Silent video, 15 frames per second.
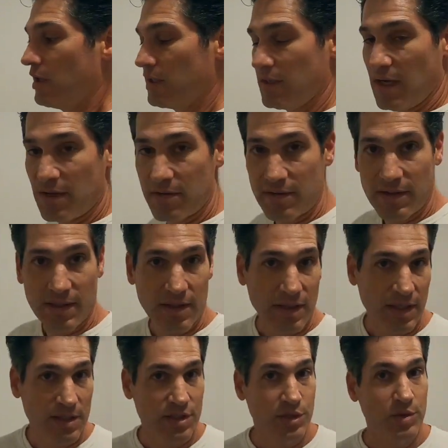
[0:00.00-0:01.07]
Another thing that
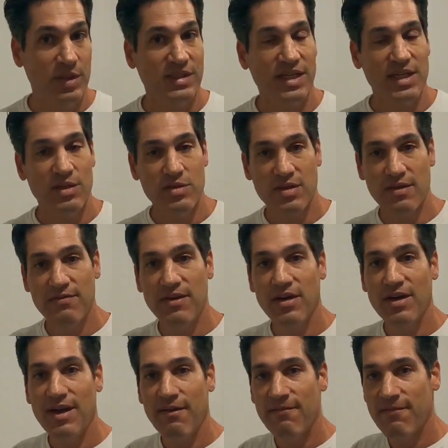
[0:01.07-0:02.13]
I do is I use a
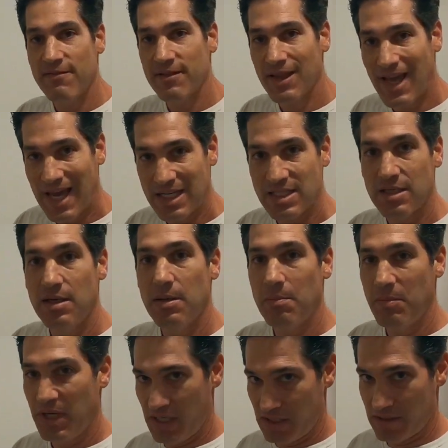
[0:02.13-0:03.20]
very flat
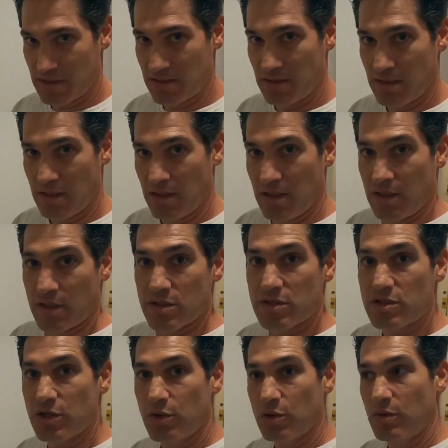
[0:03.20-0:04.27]
paint,
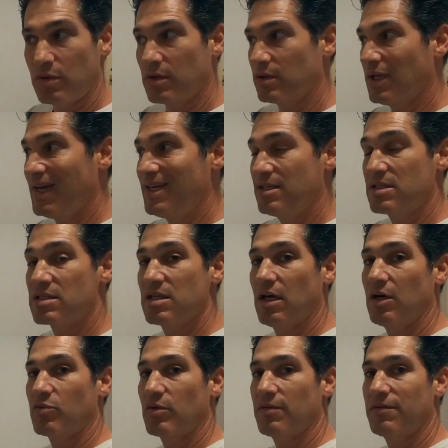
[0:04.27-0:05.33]
so the light does
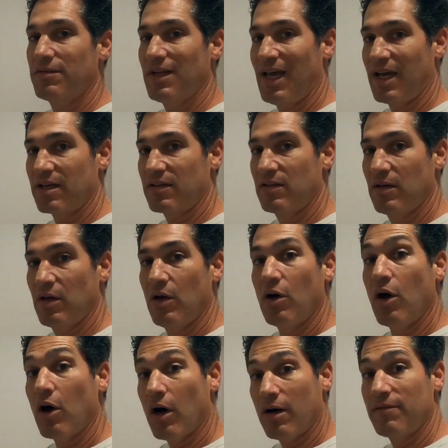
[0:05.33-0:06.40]
not reflect
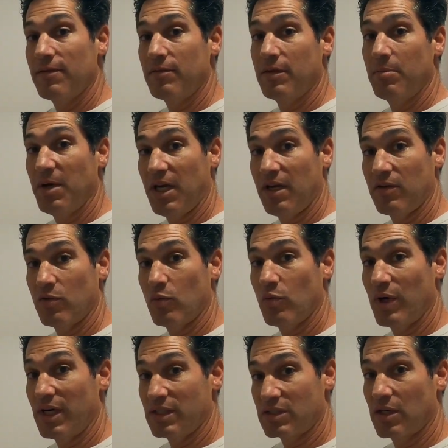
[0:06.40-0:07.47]
off of the paint
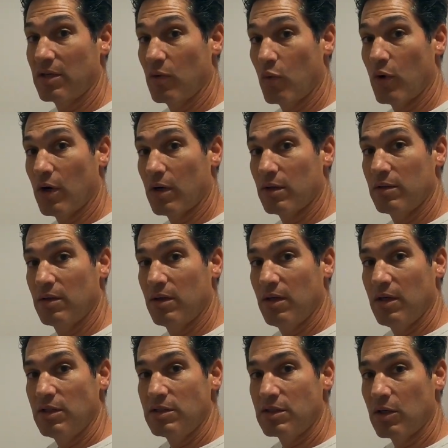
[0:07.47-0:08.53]
when it's on the wall.
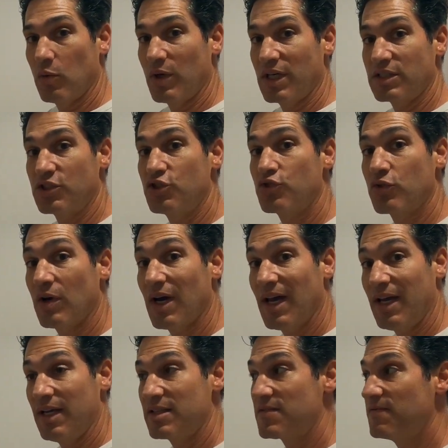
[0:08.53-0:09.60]
So when it's
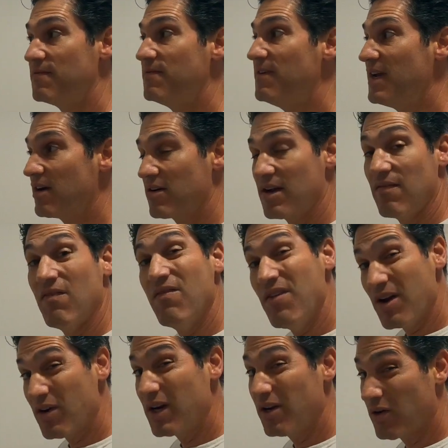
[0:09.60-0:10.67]
dry, it's
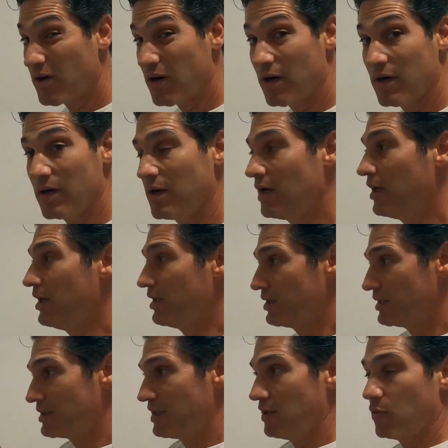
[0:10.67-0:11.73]
very hard
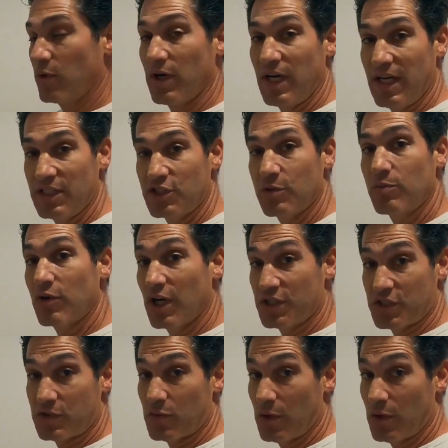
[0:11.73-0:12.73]
to see where each brush